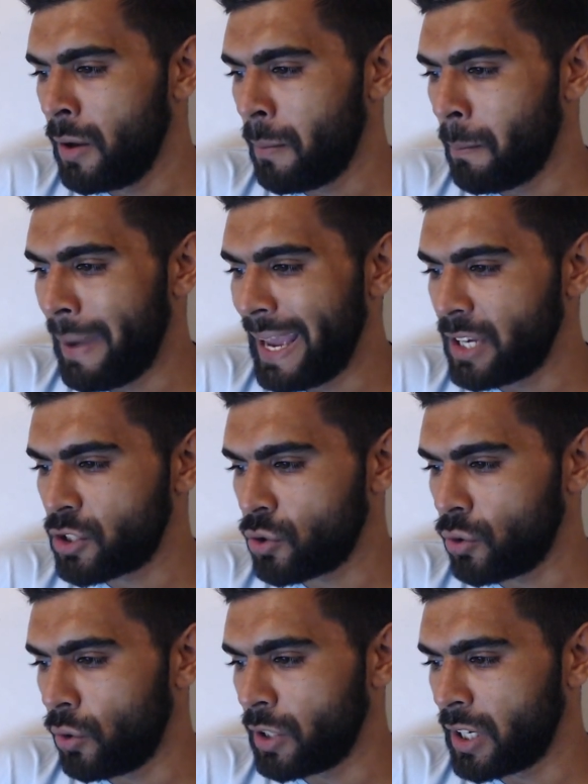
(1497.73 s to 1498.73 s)
Make
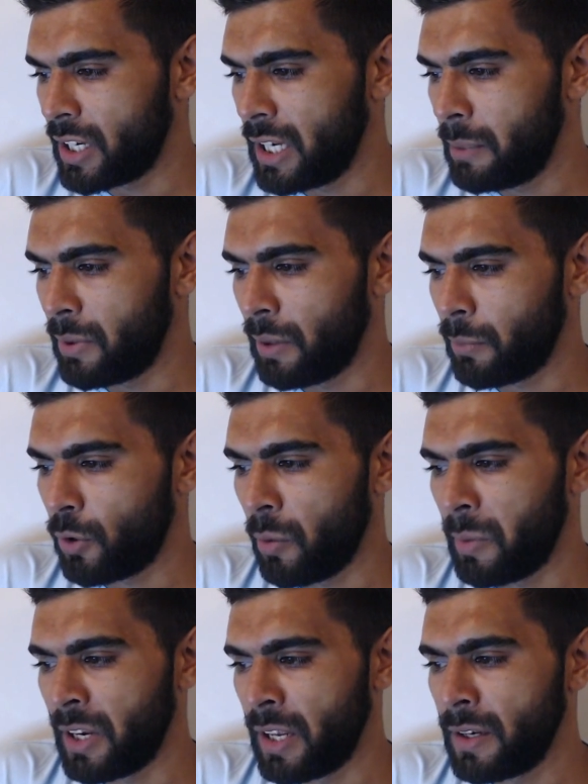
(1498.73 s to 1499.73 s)
sure you're keeping them
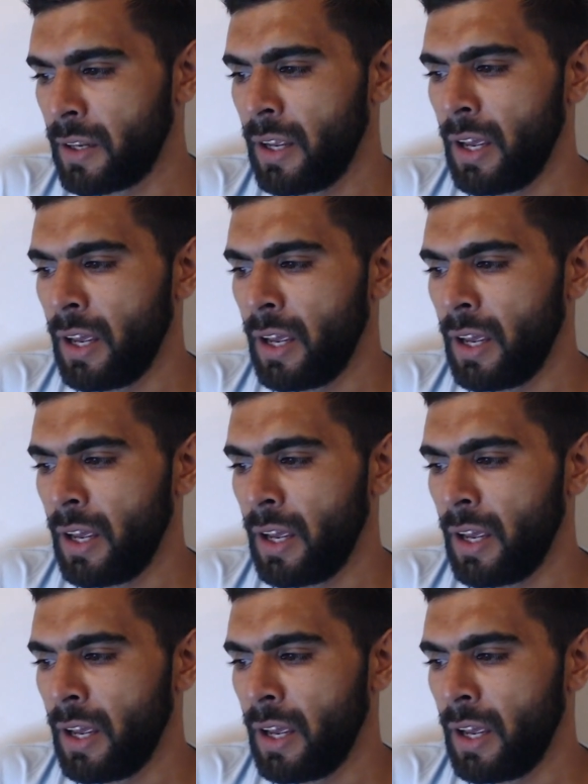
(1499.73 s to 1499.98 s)
coming in.